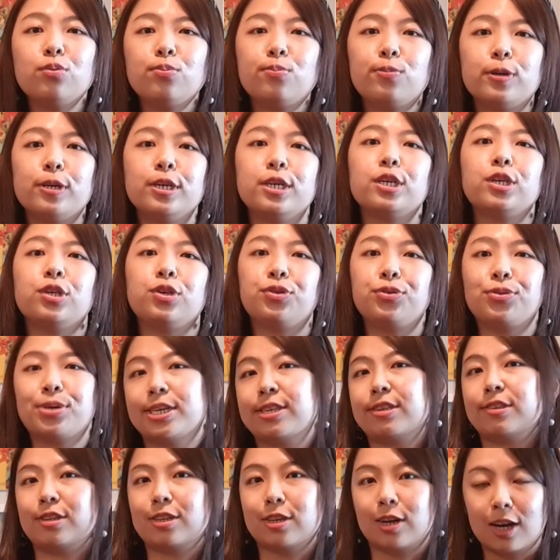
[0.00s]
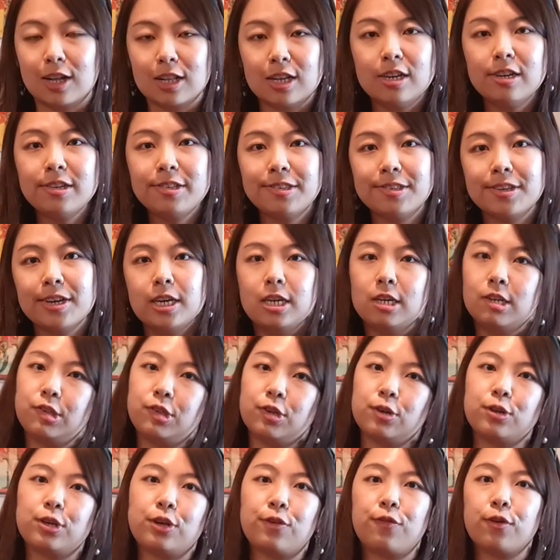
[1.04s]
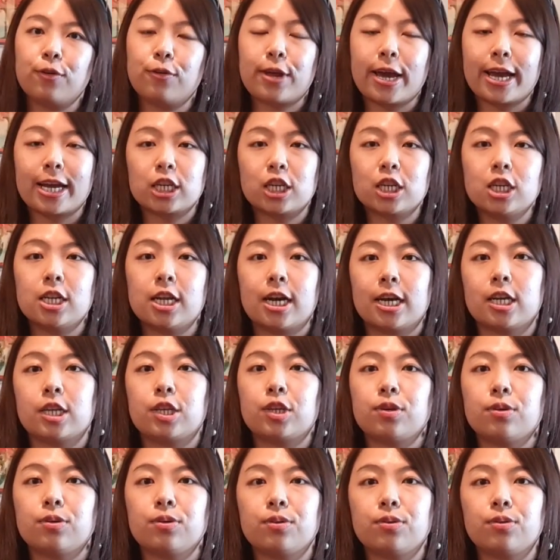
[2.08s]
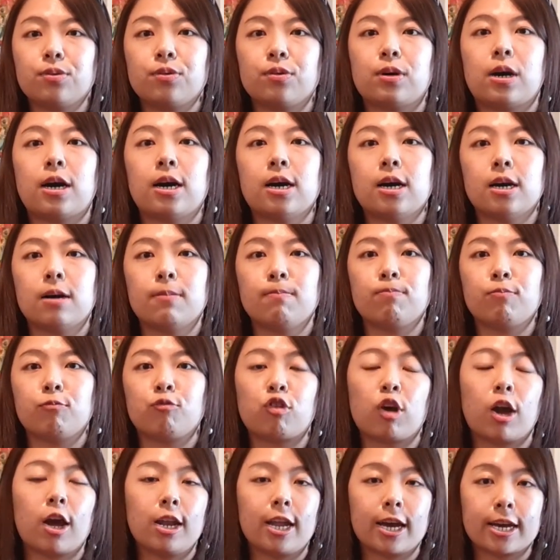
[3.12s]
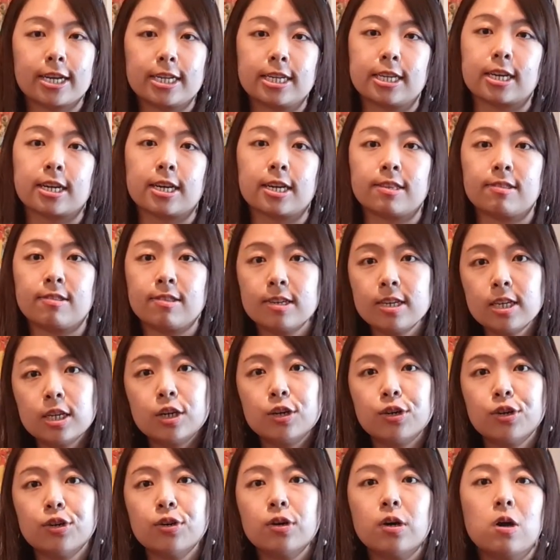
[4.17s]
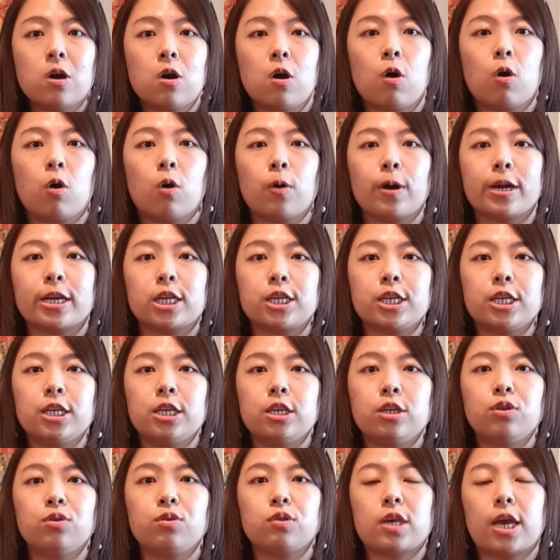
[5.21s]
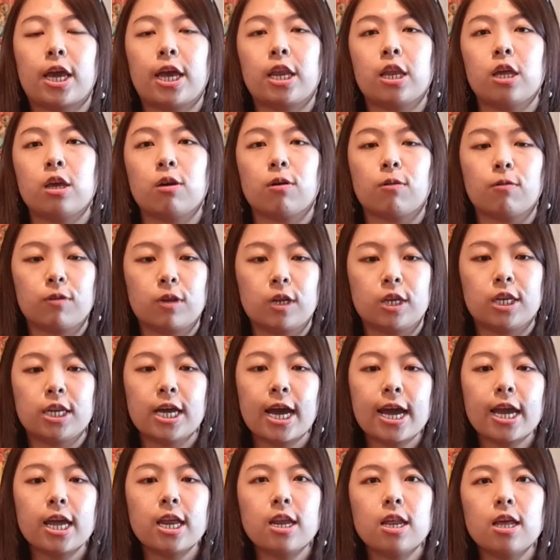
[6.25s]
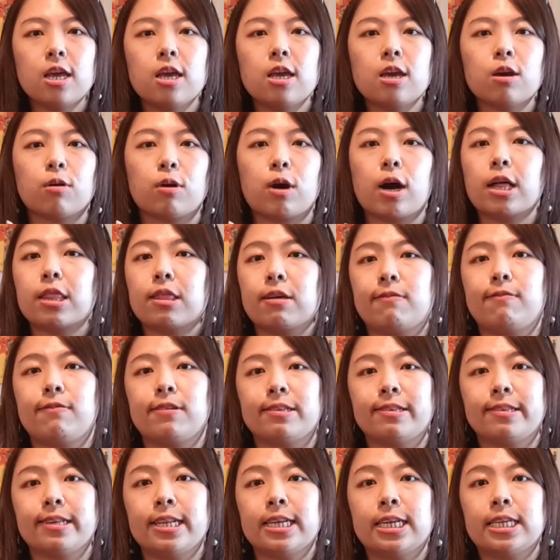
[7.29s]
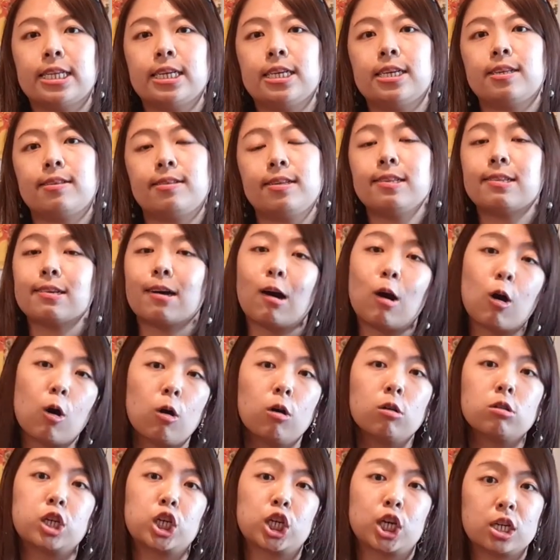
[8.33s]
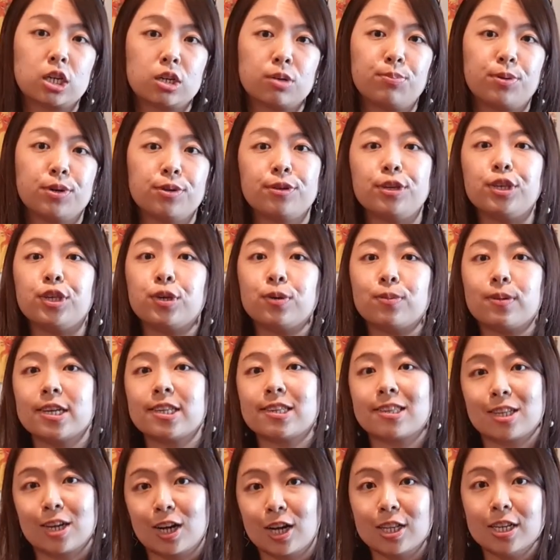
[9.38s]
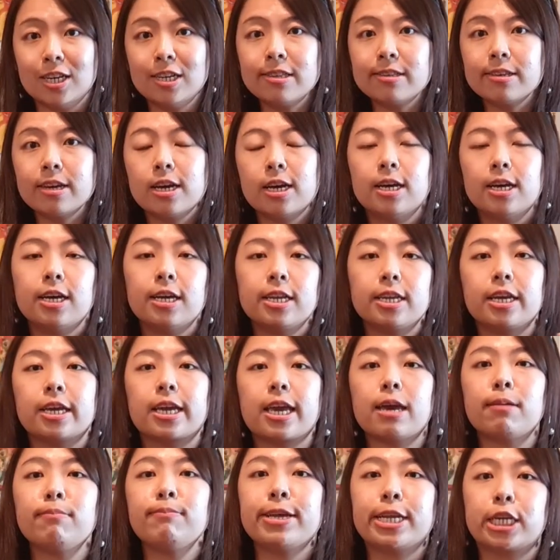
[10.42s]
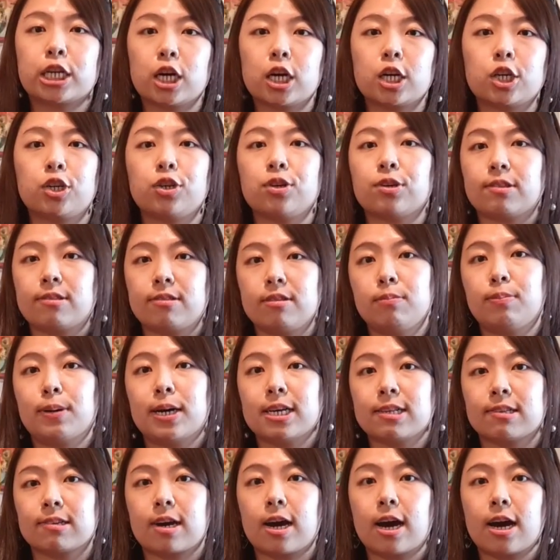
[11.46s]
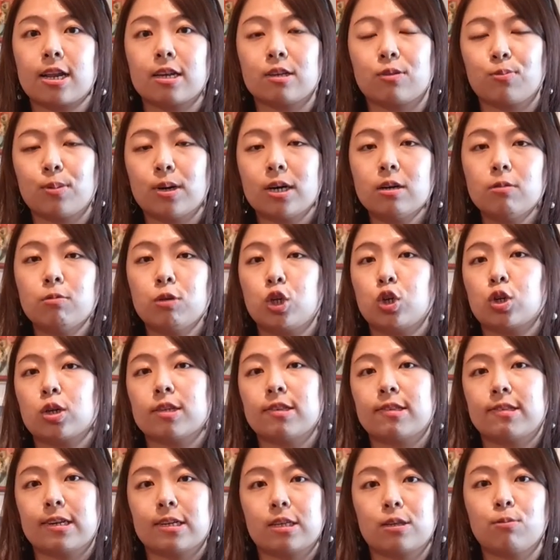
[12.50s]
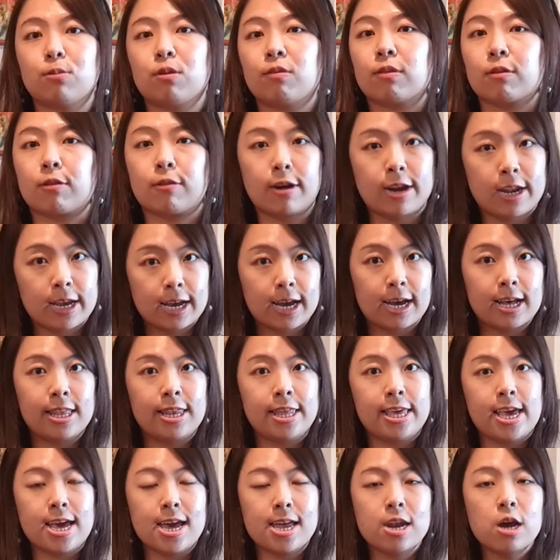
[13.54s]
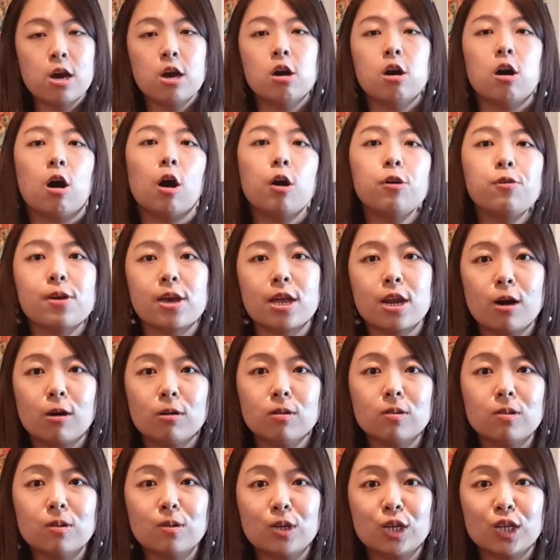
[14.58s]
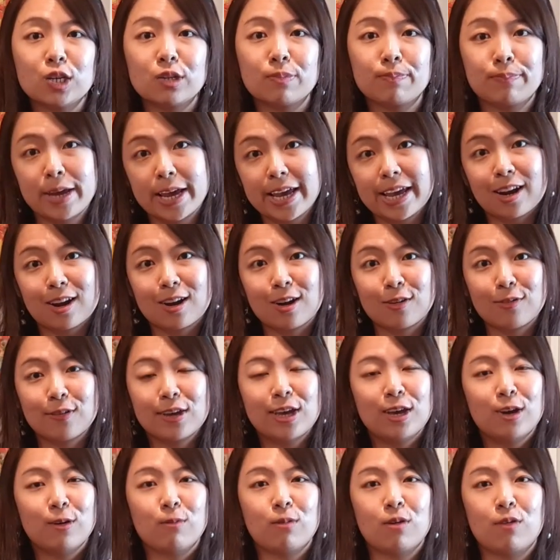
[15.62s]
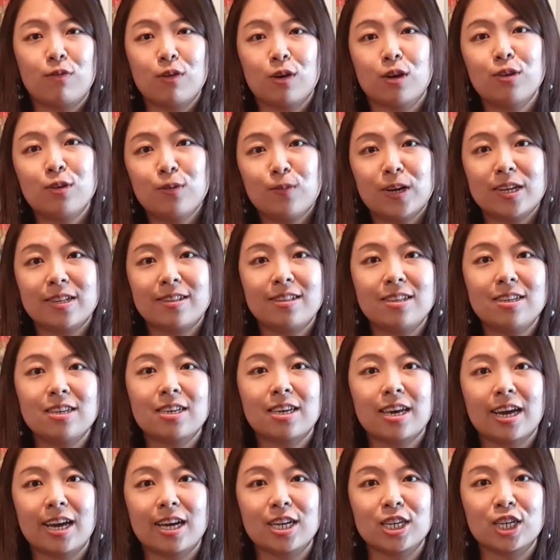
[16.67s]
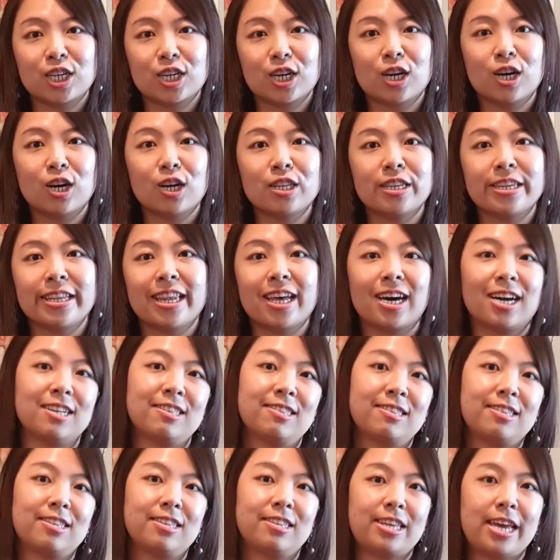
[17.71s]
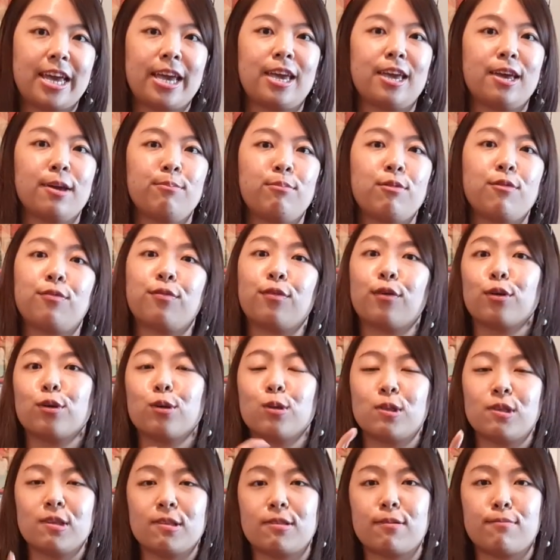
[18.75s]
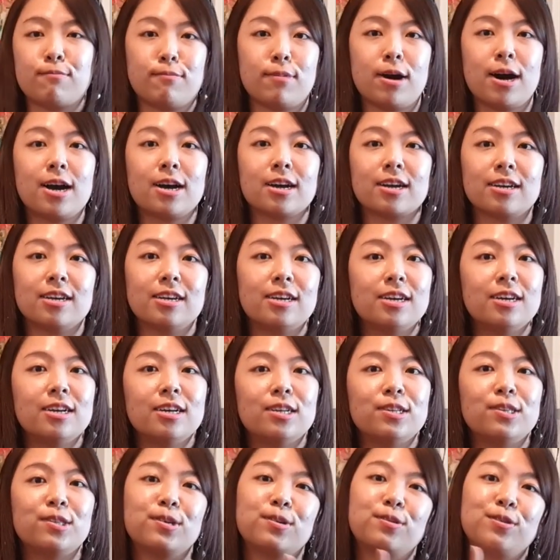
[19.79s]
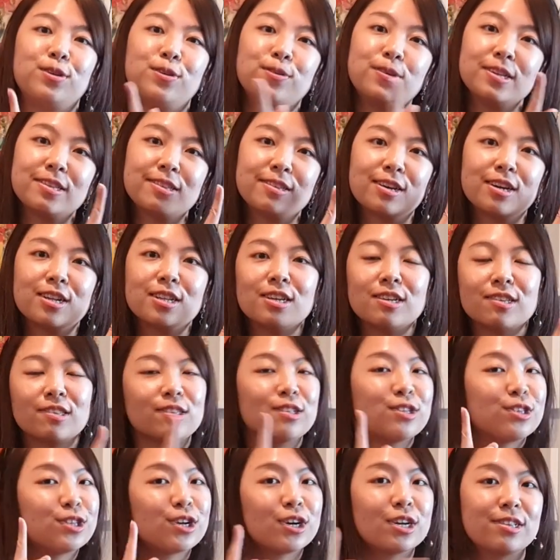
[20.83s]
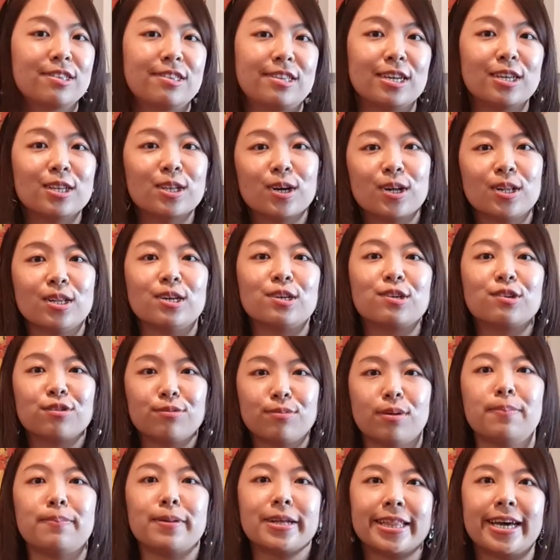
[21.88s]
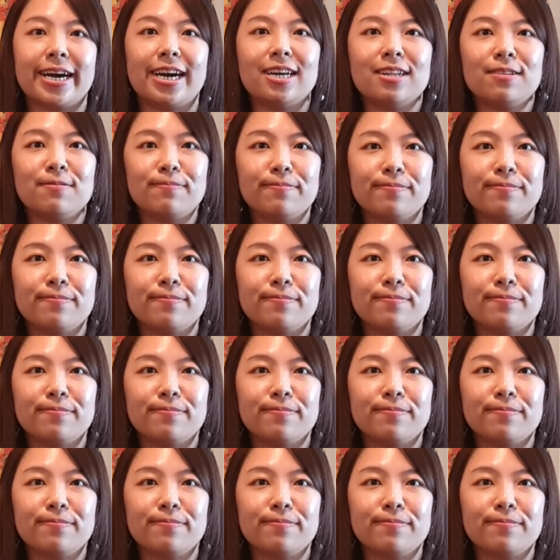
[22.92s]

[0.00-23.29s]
bring US dollars. So if you'd actually like to try our luck at the casino, or actually use any of the dining or other facilities, these are all chargeable in US dollars. They can be charged to your SeaPass card as well, which you can settle with a credit card at the end, or you can also just pay it off with your USD cash on the last day before you disembark. So US dollars, not Sing dollars, remember that.